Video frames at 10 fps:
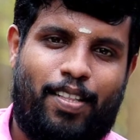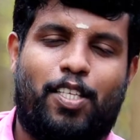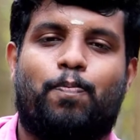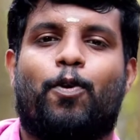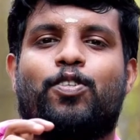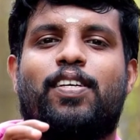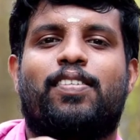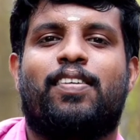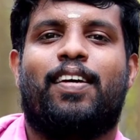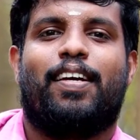This
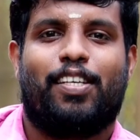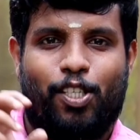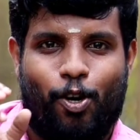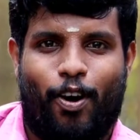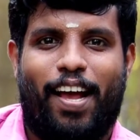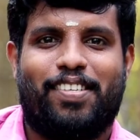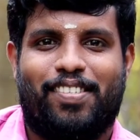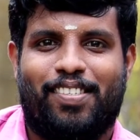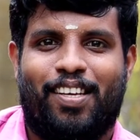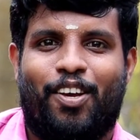process is known
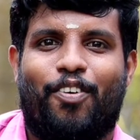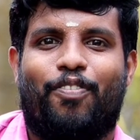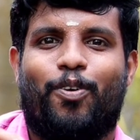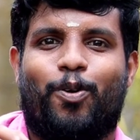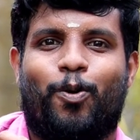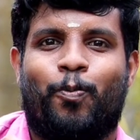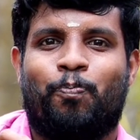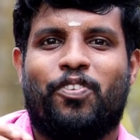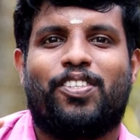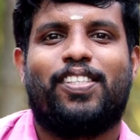as
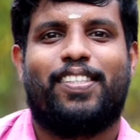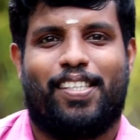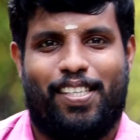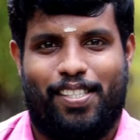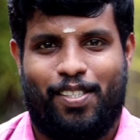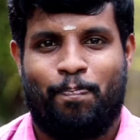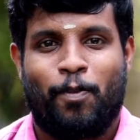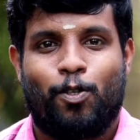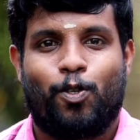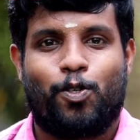photosynthesis.
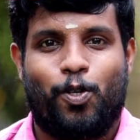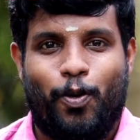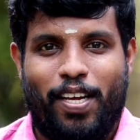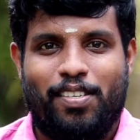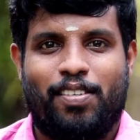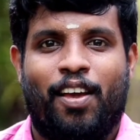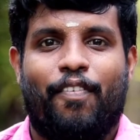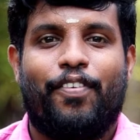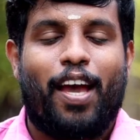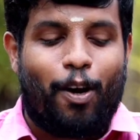So students,
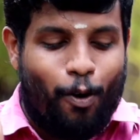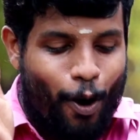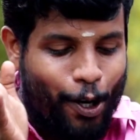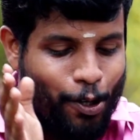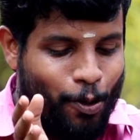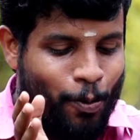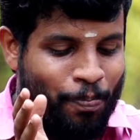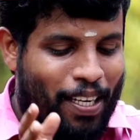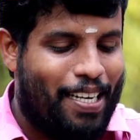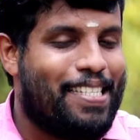we are going to
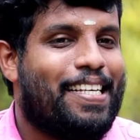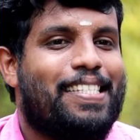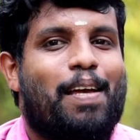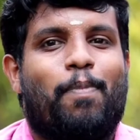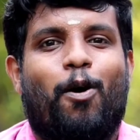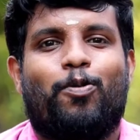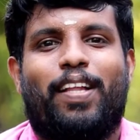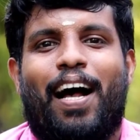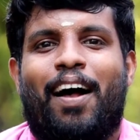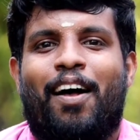discuss about
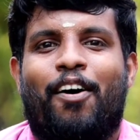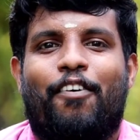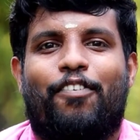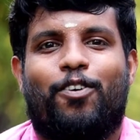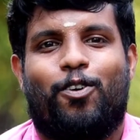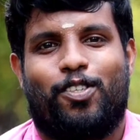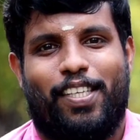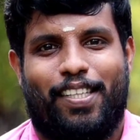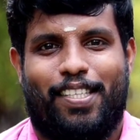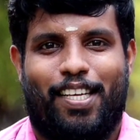the
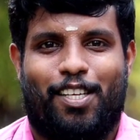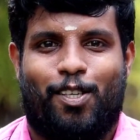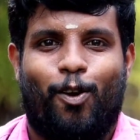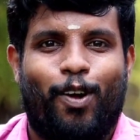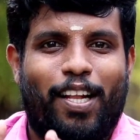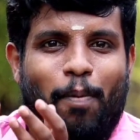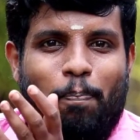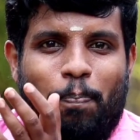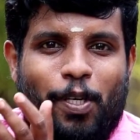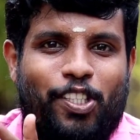photosynthesis. Look at the
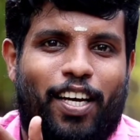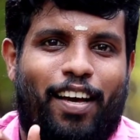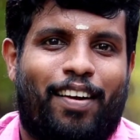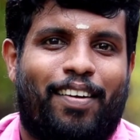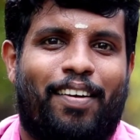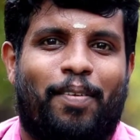picture